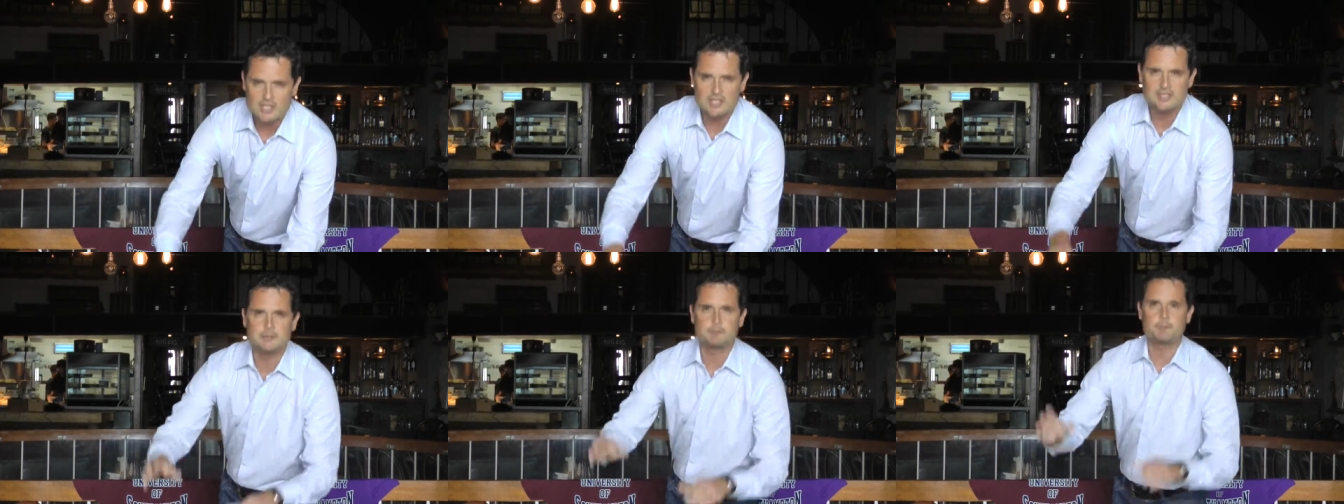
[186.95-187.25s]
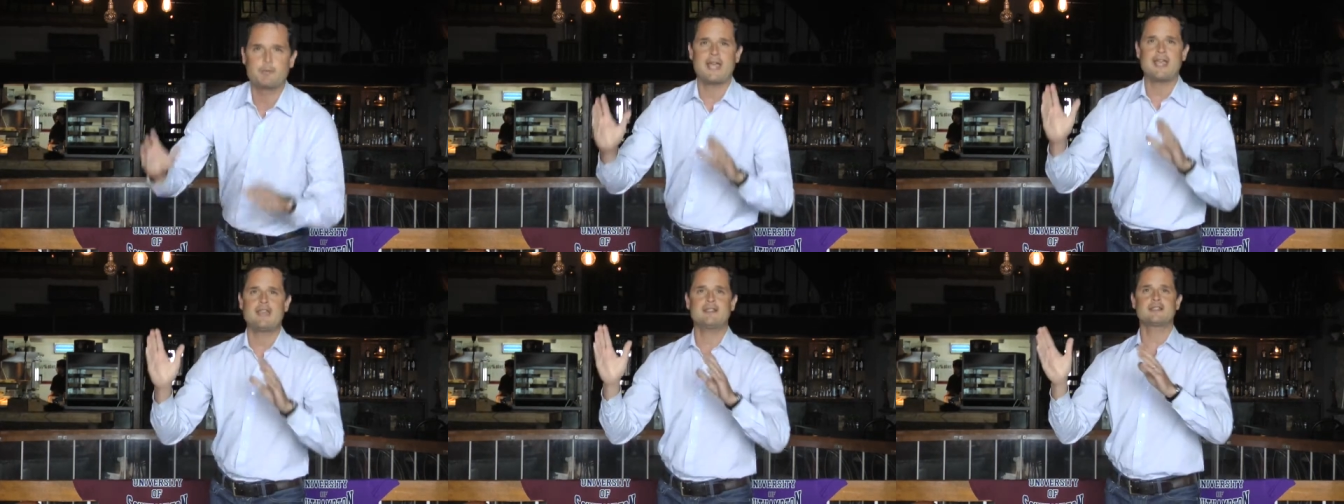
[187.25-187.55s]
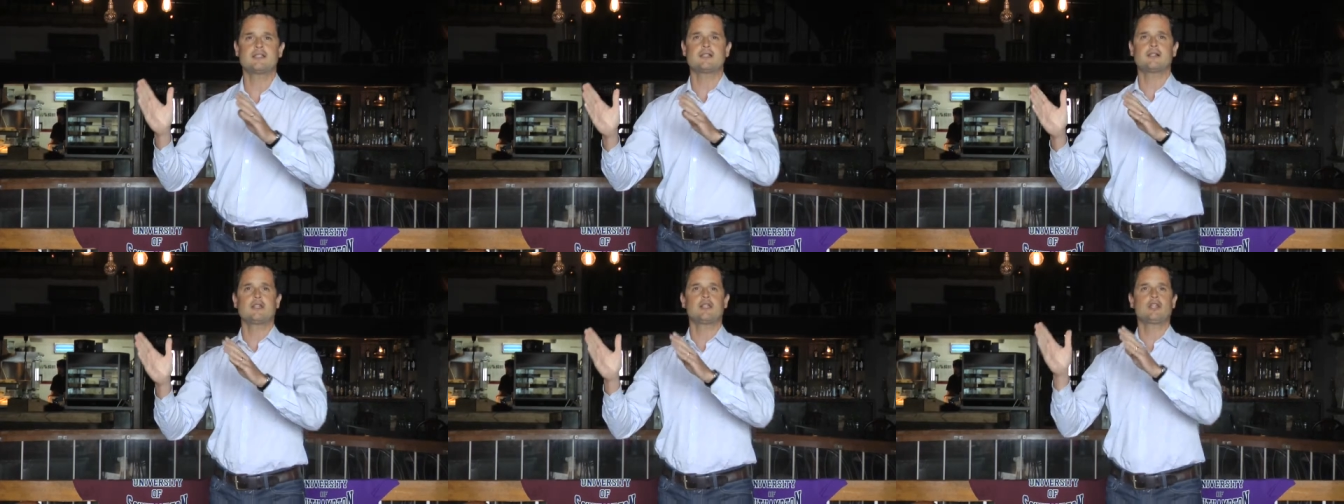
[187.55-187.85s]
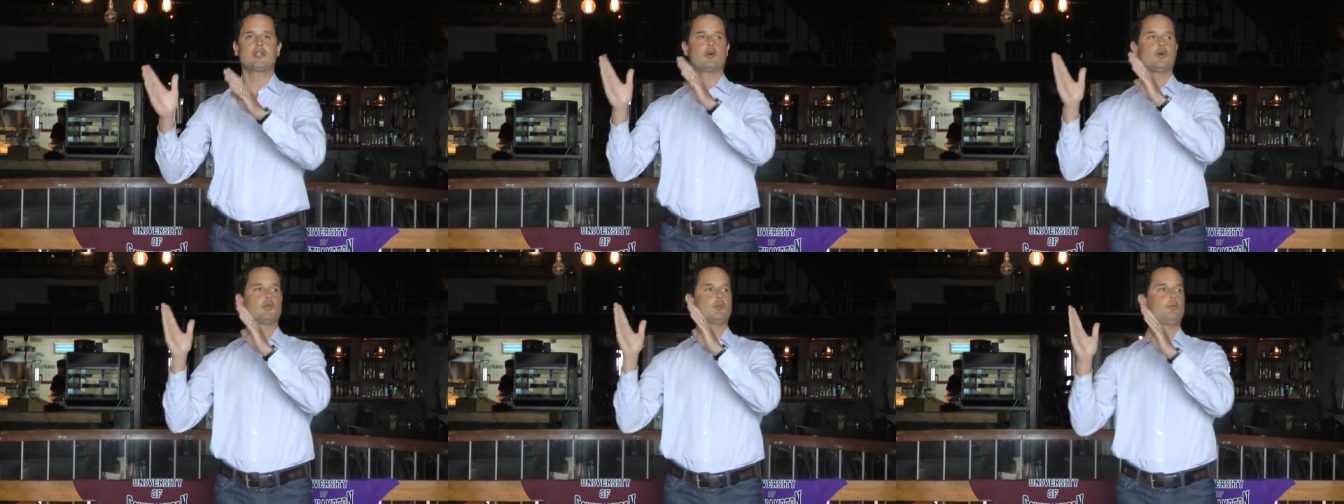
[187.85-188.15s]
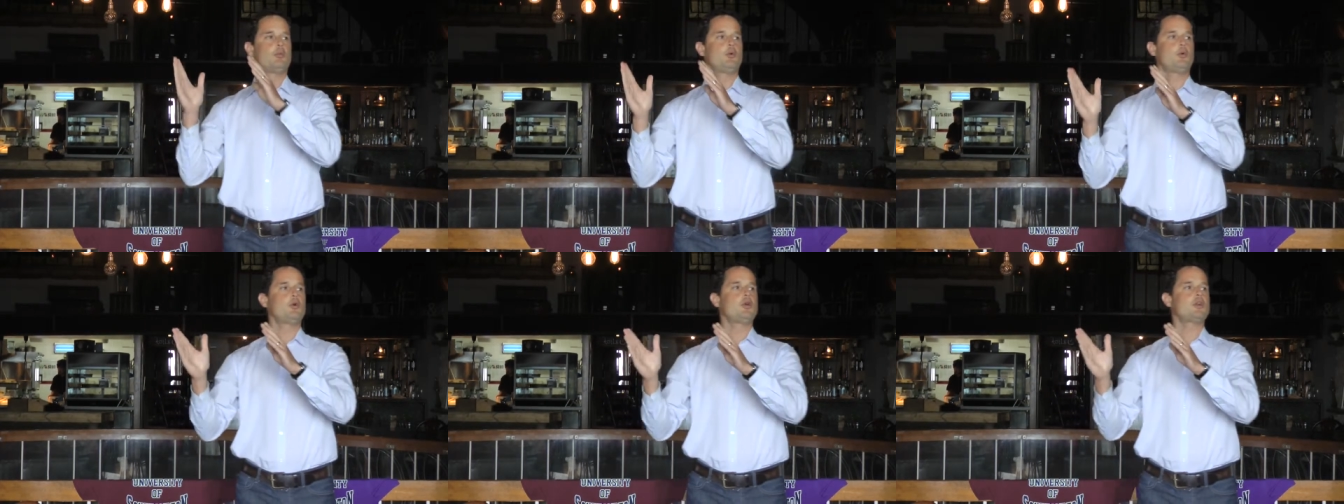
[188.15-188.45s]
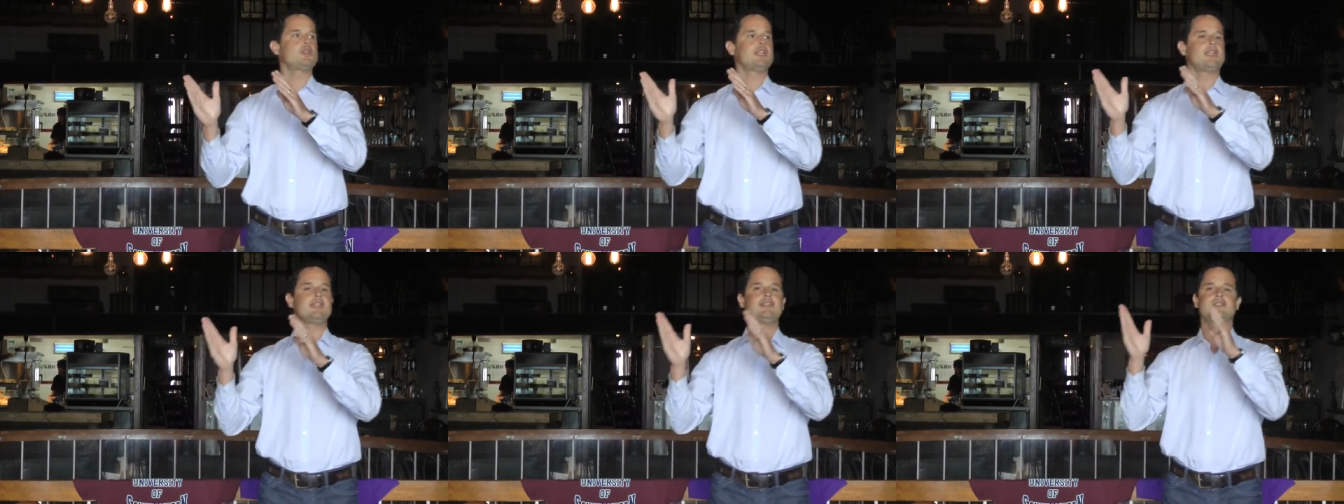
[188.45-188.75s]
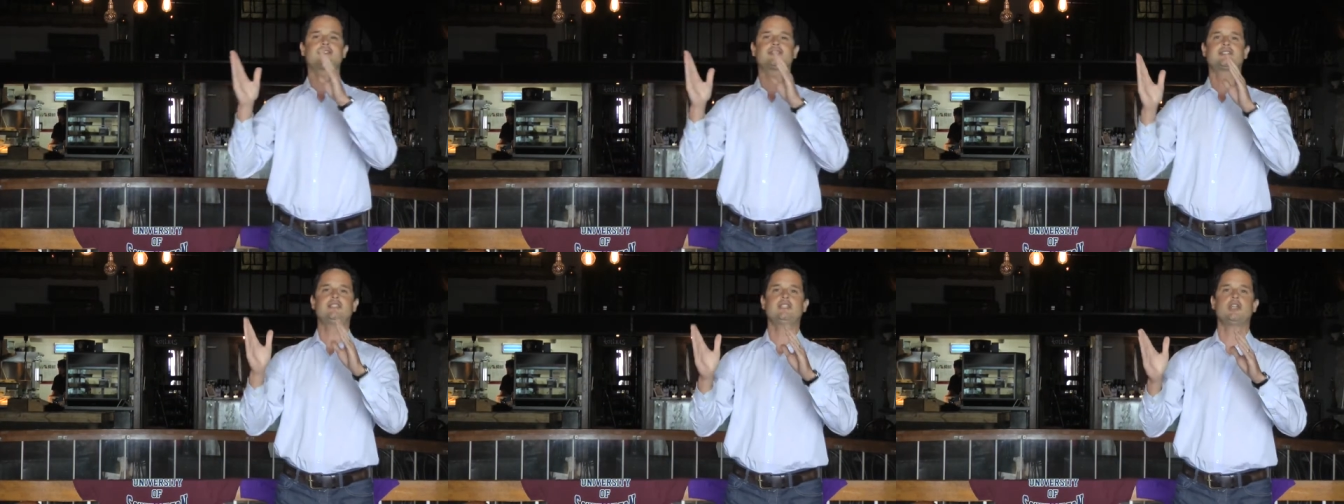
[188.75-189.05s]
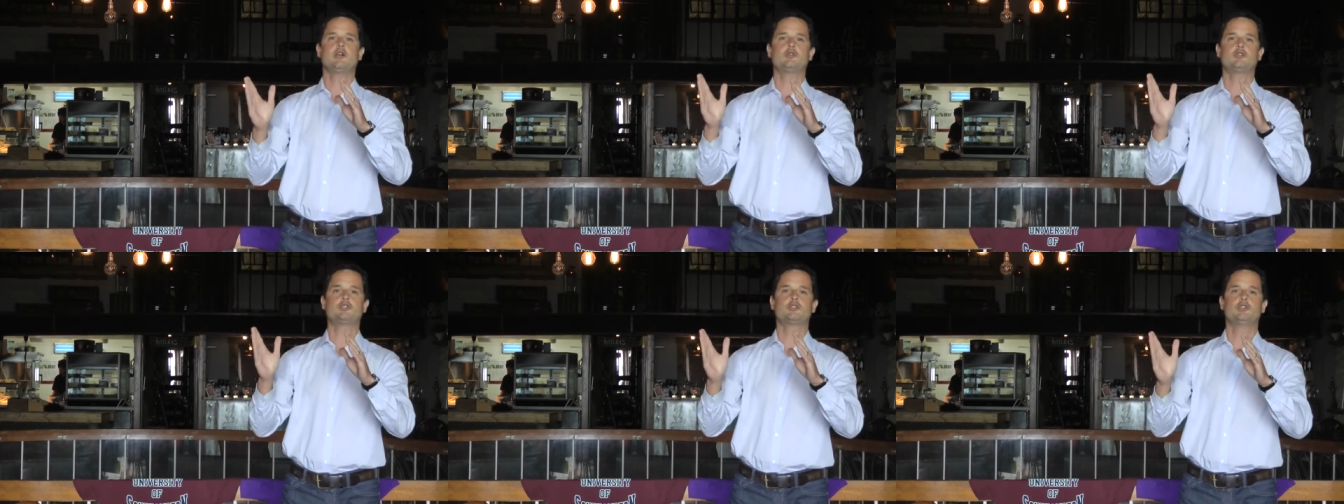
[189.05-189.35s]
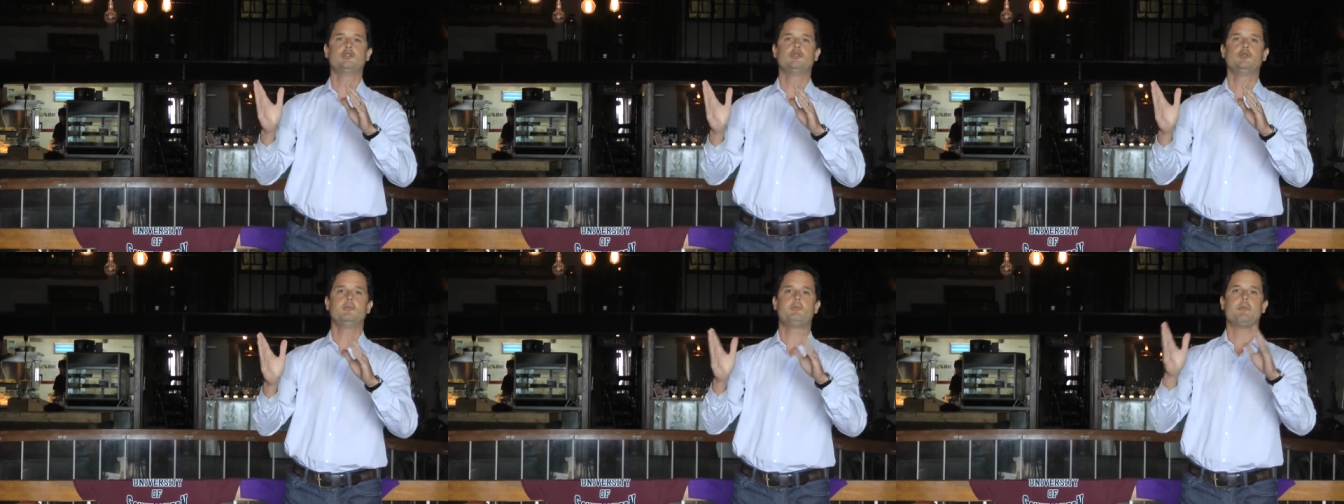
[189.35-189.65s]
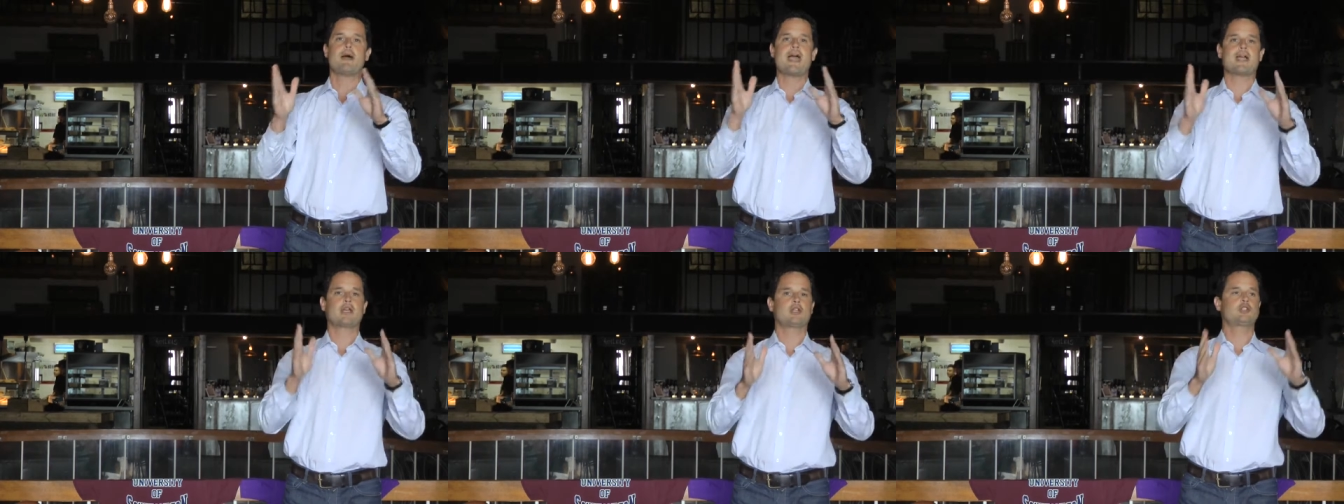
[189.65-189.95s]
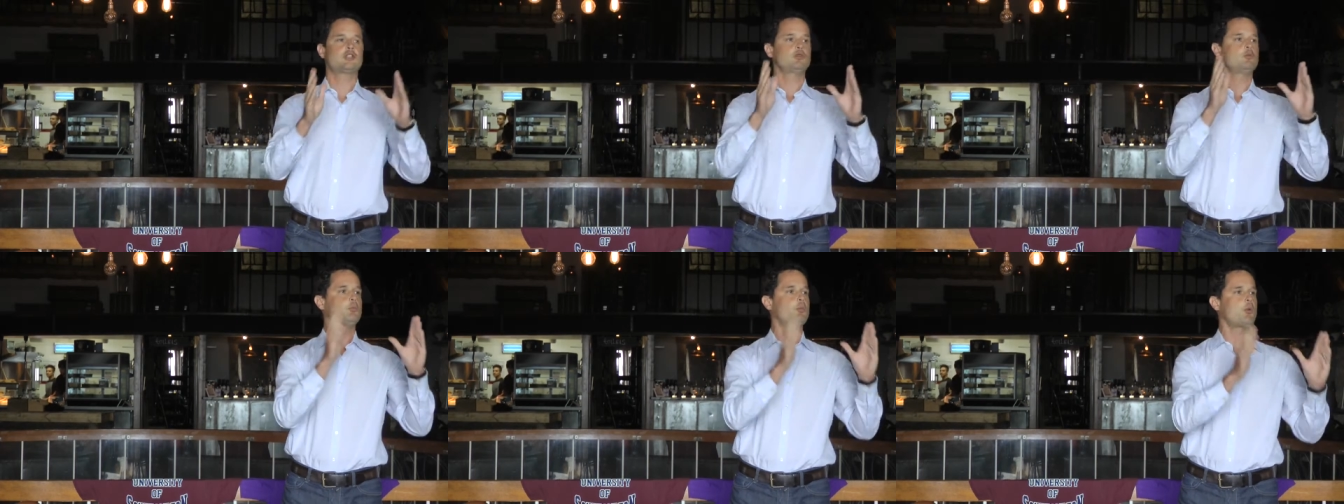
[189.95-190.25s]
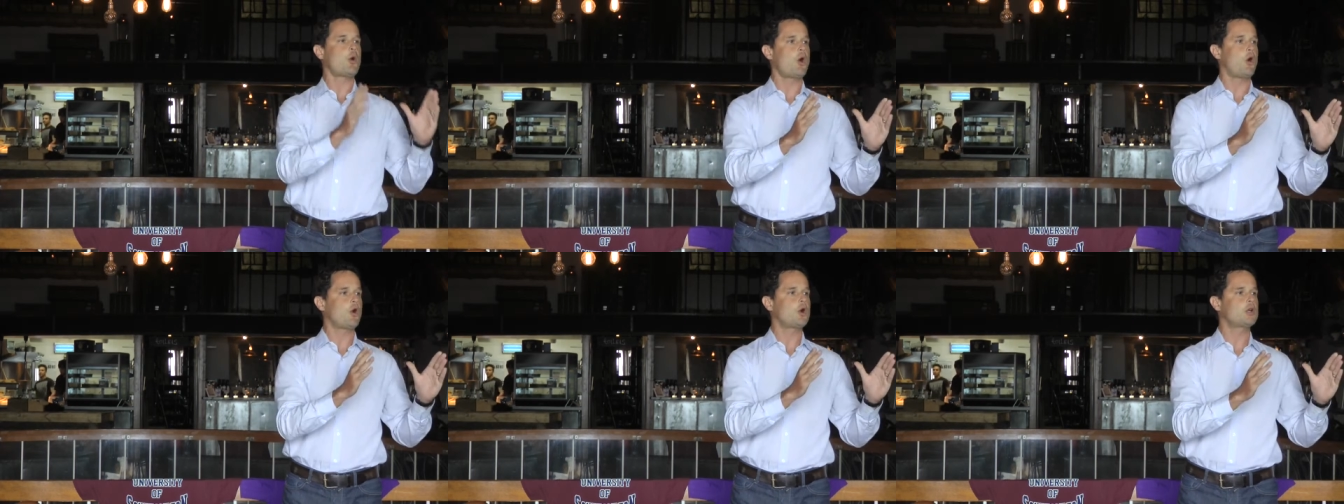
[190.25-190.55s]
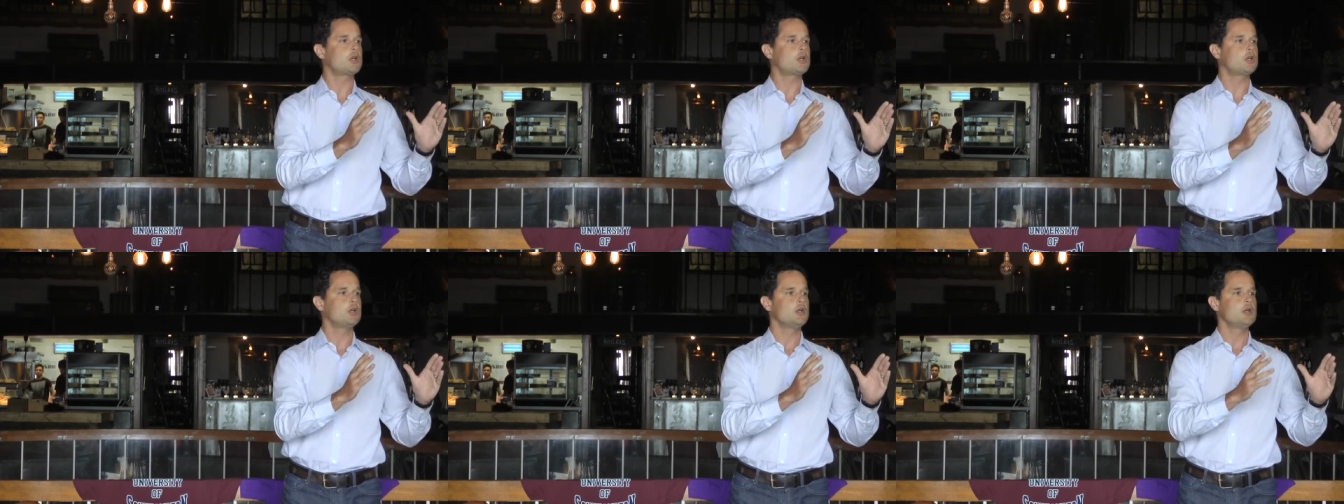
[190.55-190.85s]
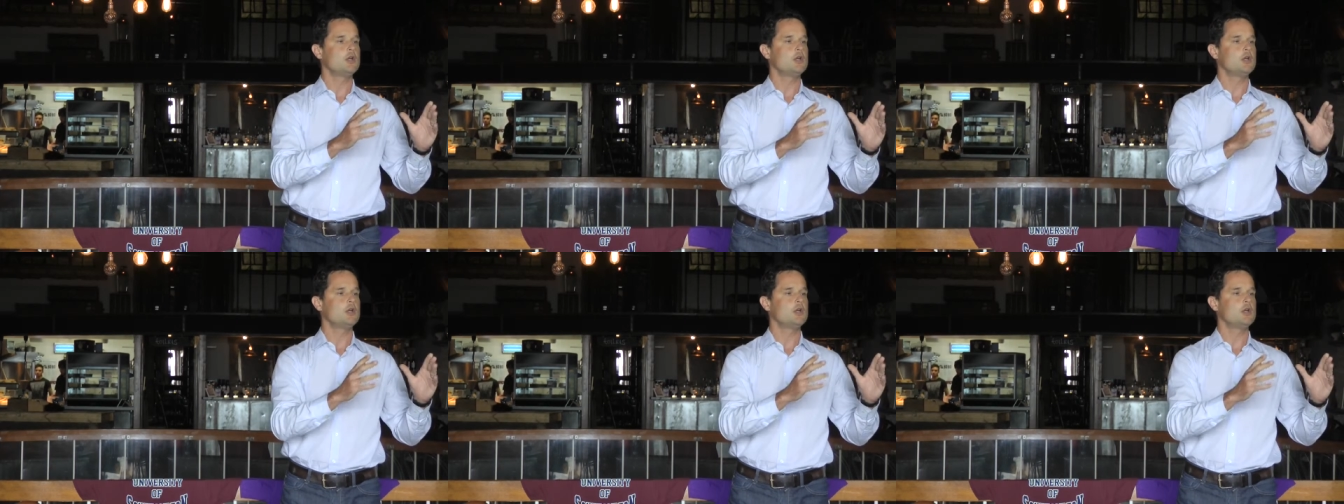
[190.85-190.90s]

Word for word: is basically converting C O two back to rock,